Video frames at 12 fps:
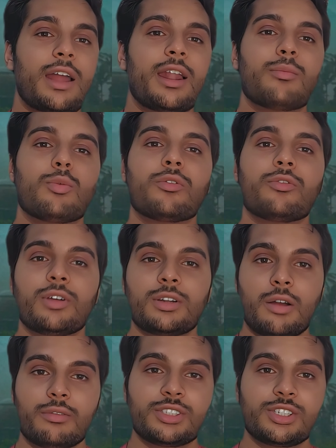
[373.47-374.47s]
I'd have more fun
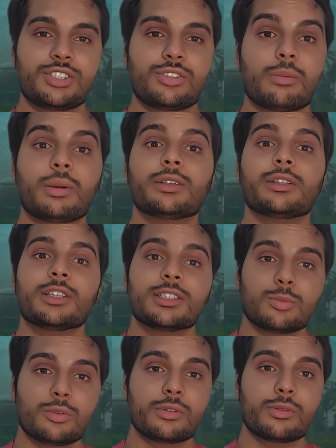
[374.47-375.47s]
conversations talking about
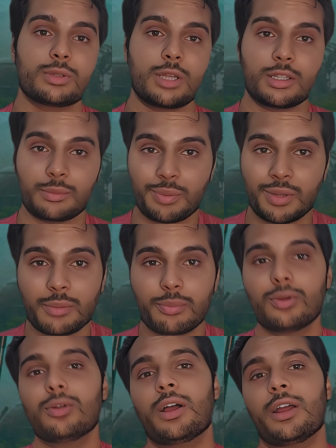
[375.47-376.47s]
this movie with other
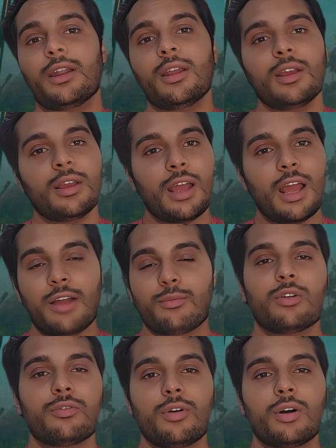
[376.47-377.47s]
people and have
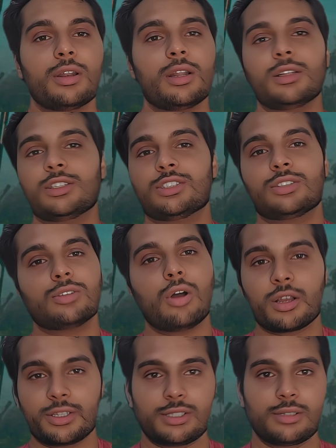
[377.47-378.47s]
more fun just
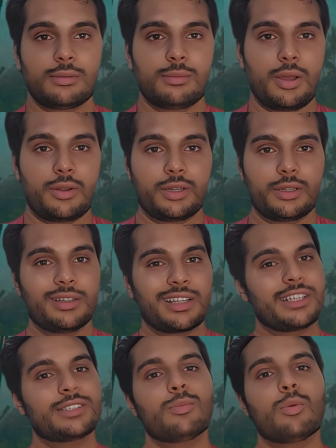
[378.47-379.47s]
talking to them about it.
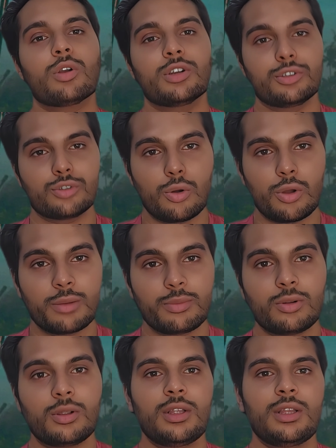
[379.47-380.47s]
Like it's more
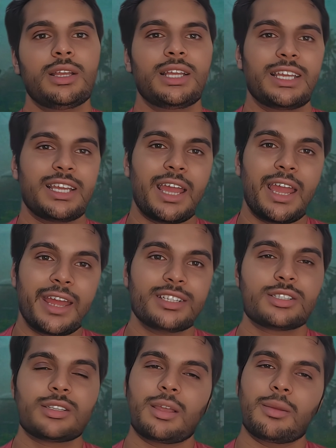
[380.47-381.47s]
enjoyable. It
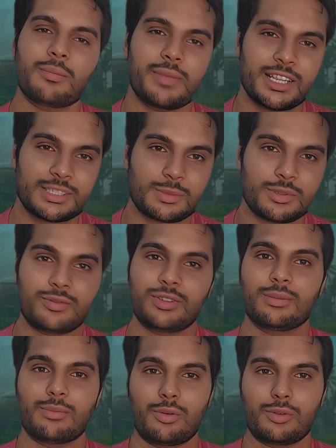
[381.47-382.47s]
ends, it makes me
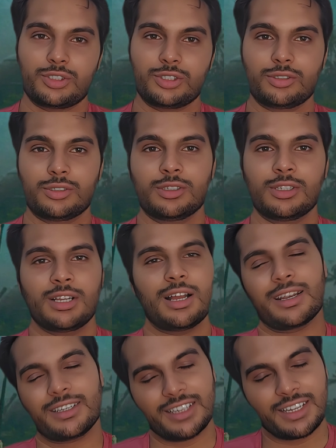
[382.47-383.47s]
feel emotional.
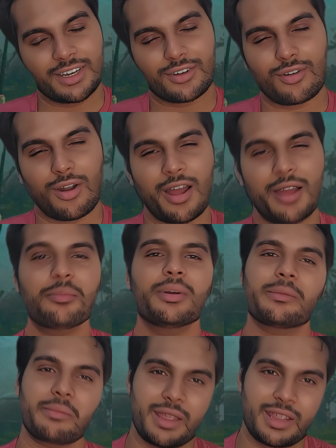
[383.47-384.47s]
I didn't cry,
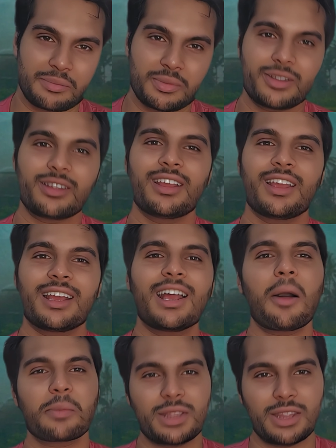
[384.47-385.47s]
but it
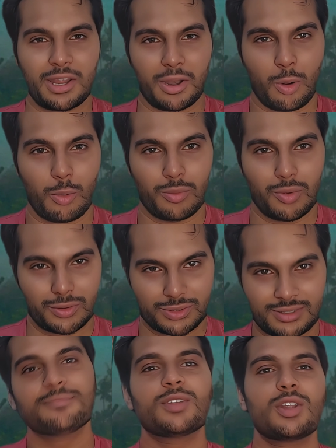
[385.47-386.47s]
got me there
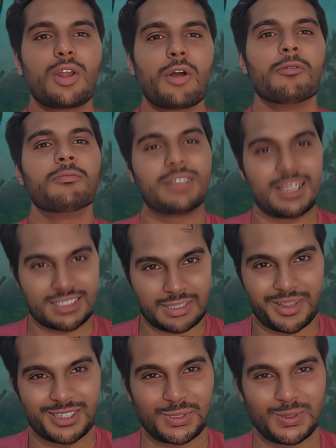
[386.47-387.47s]
almost. You know, that's the
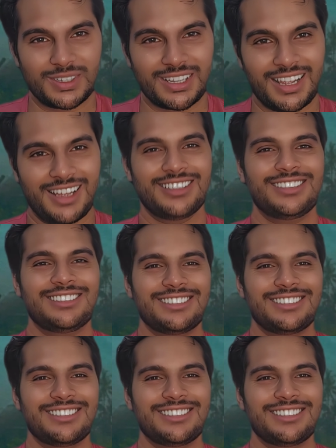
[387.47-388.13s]
best you can get.